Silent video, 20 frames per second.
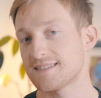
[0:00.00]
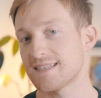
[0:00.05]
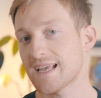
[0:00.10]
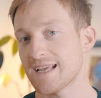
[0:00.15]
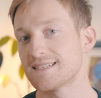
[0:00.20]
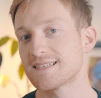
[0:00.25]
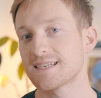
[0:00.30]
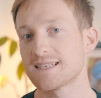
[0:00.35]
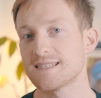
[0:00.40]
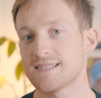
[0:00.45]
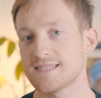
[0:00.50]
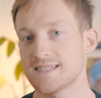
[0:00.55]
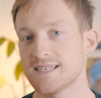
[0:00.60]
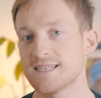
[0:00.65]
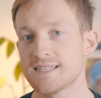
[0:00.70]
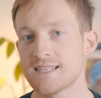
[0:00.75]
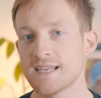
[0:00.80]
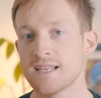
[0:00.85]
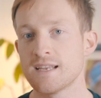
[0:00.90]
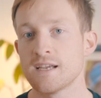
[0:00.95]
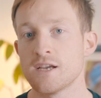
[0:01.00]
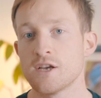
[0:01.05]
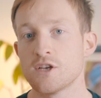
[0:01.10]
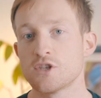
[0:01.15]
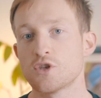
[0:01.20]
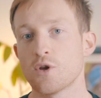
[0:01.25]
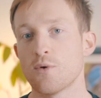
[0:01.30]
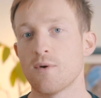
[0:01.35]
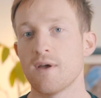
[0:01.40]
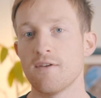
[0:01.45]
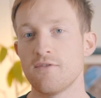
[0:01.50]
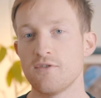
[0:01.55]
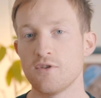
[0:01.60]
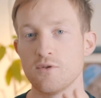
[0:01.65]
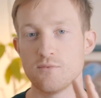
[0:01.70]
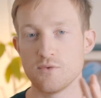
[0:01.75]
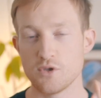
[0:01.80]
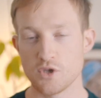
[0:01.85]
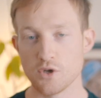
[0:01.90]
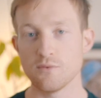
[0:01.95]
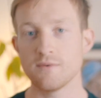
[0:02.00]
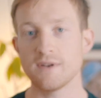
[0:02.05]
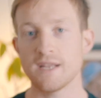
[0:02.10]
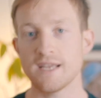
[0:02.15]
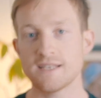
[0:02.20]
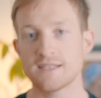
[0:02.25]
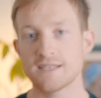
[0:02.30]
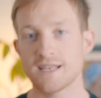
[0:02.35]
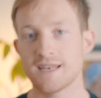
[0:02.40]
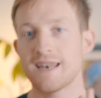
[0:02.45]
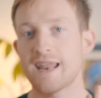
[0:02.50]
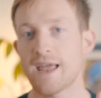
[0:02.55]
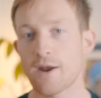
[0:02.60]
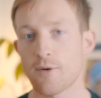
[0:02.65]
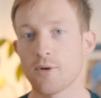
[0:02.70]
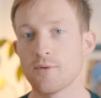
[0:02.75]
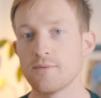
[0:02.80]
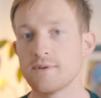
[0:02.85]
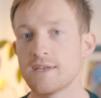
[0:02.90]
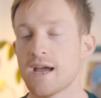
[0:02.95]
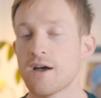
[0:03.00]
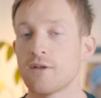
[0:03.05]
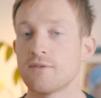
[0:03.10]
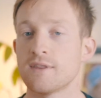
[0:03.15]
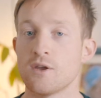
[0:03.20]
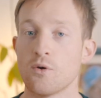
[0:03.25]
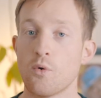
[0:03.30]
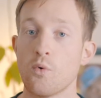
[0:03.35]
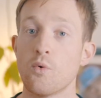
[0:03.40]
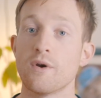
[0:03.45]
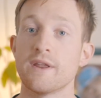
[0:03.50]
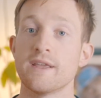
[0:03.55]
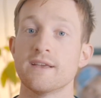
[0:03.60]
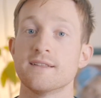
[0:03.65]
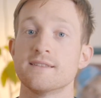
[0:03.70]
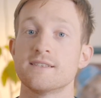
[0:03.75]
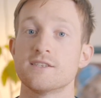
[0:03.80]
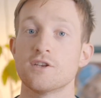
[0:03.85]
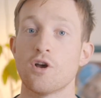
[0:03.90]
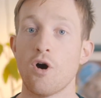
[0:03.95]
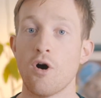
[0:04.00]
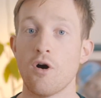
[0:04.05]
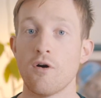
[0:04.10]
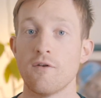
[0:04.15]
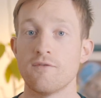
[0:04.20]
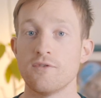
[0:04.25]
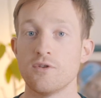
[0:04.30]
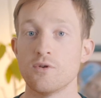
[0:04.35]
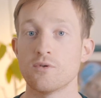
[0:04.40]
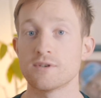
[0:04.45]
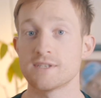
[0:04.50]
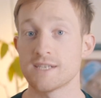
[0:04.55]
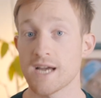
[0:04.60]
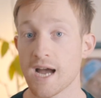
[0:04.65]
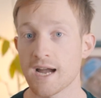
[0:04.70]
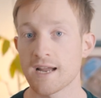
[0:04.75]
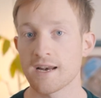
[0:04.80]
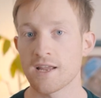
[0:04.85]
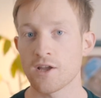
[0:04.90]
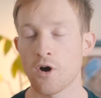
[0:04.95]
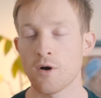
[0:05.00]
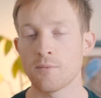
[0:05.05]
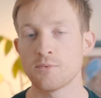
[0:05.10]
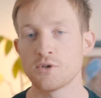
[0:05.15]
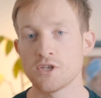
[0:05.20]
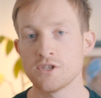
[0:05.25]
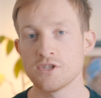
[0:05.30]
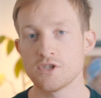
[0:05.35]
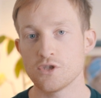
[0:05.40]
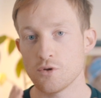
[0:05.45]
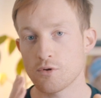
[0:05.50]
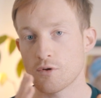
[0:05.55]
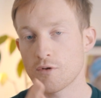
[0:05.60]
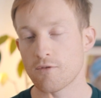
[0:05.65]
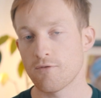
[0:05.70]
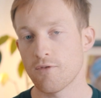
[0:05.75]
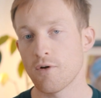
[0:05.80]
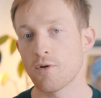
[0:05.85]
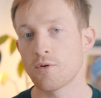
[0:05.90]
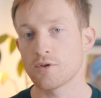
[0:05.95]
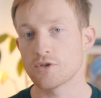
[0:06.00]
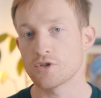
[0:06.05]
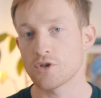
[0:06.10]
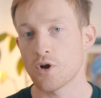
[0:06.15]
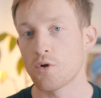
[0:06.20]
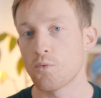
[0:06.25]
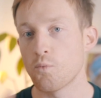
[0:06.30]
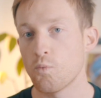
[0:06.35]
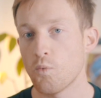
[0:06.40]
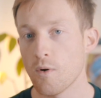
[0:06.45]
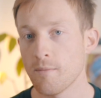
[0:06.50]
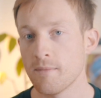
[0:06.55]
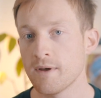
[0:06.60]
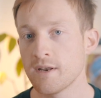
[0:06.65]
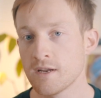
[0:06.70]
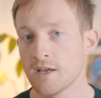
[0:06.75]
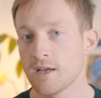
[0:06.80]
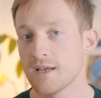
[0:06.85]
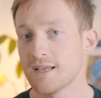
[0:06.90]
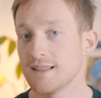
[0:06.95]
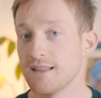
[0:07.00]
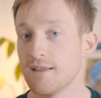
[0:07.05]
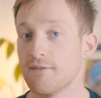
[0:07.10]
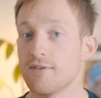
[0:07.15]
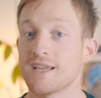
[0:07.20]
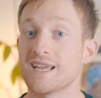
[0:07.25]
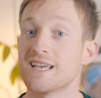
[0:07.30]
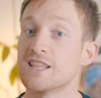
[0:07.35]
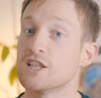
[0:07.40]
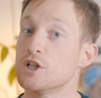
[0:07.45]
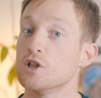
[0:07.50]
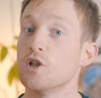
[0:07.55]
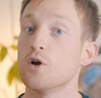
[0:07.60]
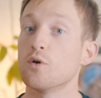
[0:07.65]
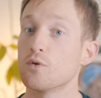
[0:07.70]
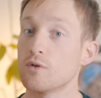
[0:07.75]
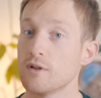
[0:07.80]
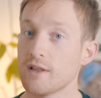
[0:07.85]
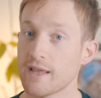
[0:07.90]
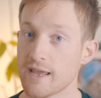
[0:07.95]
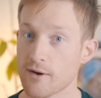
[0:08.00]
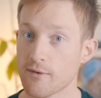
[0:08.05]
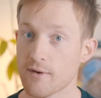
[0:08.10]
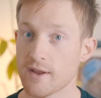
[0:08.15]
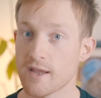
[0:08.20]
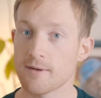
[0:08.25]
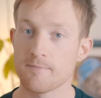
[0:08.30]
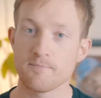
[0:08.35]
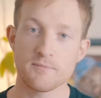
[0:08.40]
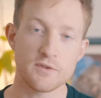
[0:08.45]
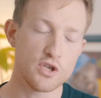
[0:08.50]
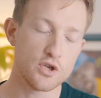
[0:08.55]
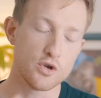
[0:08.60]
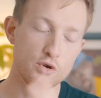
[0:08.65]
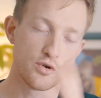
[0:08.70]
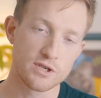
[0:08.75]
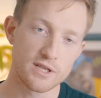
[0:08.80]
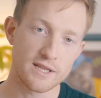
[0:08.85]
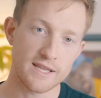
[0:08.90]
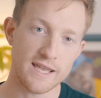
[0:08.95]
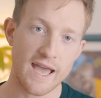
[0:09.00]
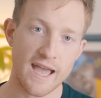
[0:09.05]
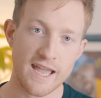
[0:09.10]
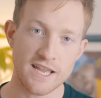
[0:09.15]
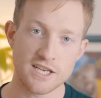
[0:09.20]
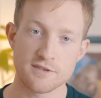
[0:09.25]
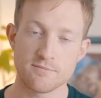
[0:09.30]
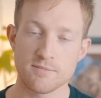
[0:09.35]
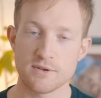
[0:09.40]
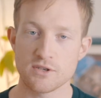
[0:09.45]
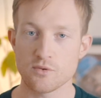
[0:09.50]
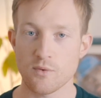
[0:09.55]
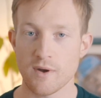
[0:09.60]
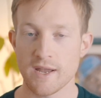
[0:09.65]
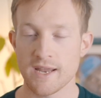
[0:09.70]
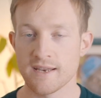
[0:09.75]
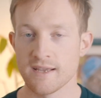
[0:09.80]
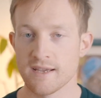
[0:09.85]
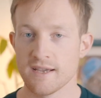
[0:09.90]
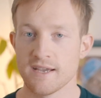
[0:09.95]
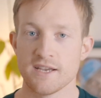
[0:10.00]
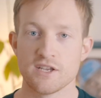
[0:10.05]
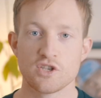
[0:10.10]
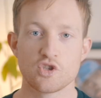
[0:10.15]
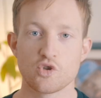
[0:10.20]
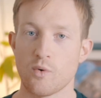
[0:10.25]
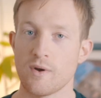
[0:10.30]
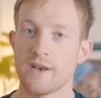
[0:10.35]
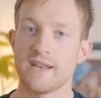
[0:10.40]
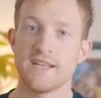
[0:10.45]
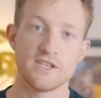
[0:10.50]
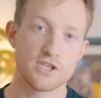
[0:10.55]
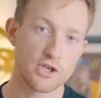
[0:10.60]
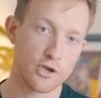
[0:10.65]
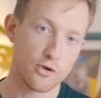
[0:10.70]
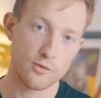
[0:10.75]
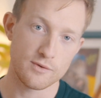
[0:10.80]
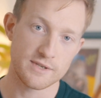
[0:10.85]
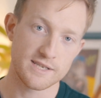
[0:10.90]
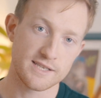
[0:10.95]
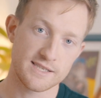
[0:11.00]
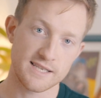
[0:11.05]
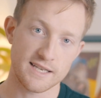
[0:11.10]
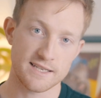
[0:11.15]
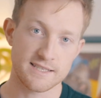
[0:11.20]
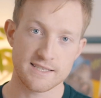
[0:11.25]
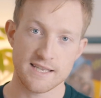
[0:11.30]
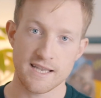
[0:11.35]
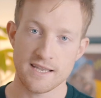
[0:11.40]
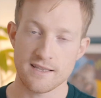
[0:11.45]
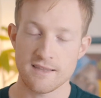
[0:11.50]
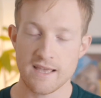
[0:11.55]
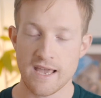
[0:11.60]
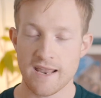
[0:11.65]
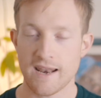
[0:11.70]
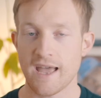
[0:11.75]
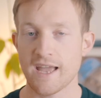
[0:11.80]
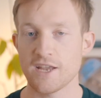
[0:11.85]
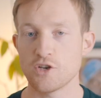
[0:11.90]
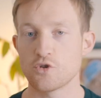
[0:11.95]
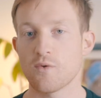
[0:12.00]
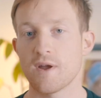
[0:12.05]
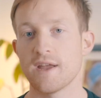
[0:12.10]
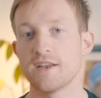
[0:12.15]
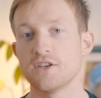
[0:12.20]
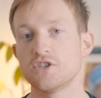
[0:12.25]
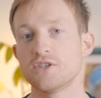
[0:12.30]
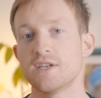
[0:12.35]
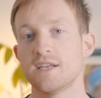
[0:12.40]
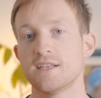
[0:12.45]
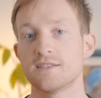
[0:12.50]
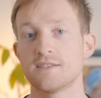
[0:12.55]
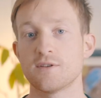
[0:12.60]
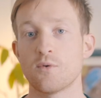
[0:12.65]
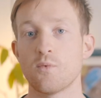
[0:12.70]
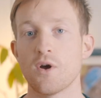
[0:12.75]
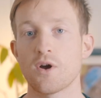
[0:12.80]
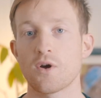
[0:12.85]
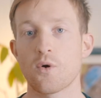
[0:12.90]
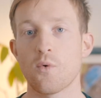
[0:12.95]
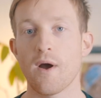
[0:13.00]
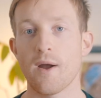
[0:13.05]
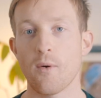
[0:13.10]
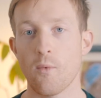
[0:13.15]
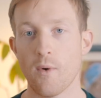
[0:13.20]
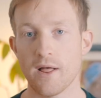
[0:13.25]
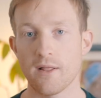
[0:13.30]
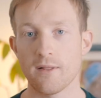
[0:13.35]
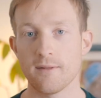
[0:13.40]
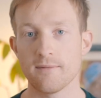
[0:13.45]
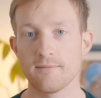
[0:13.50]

stays consistent. So if you do need to narrow down the audience of your targeting options, you could focus on women living in the local area, usually aged between 22 to 60. That age range tends to work quite well.